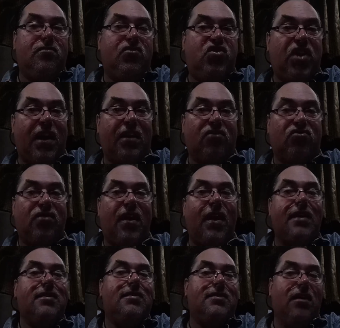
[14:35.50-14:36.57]
change
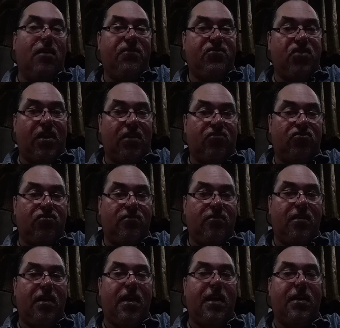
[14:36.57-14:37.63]
and self-change
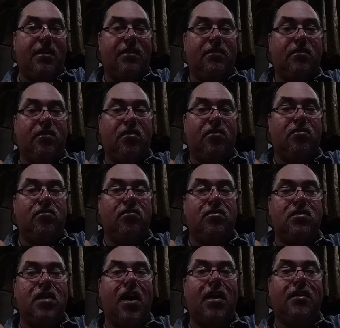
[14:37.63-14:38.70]
and
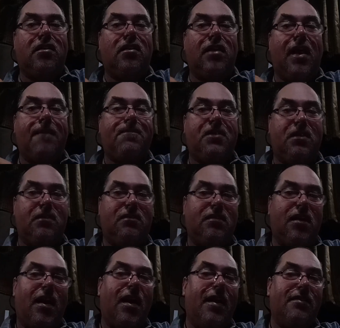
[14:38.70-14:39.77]
not collapsing into
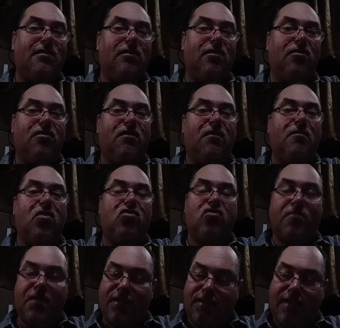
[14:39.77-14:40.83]
the highs and lows of
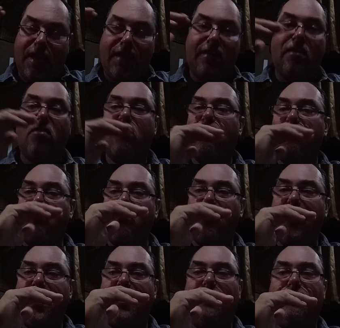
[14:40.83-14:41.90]
emotion, but staying there
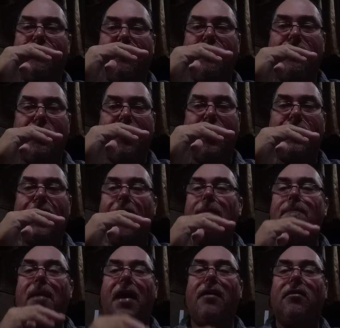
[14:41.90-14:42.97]
right in
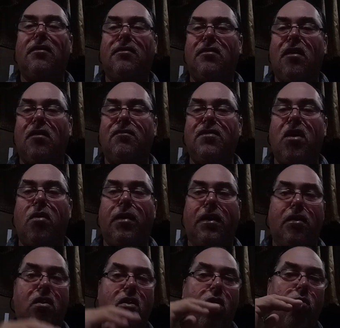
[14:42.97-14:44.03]
that balance of
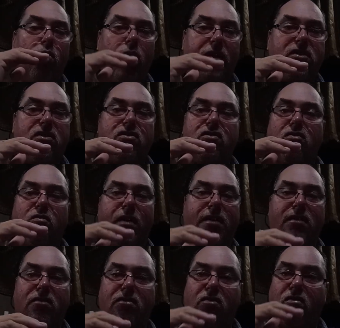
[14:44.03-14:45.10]
knowing what to do, when
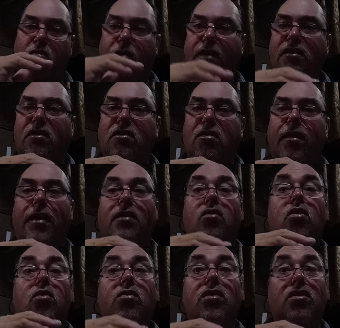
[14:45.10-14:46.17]
to do it, and
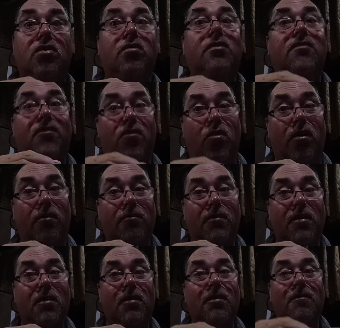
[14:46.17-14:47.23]
who to do it for.
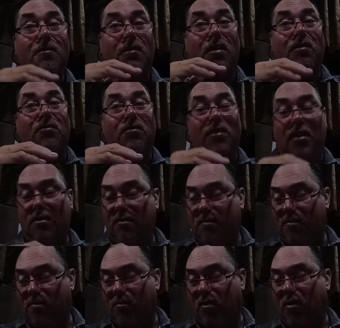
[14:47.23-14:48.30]
Because
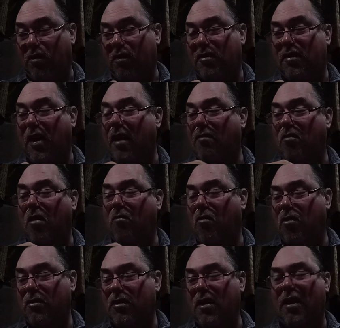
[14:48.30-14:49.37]
we're going to say it one
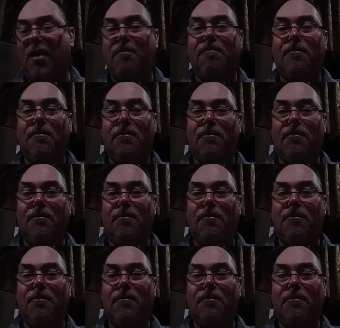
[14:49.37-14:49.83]
more time.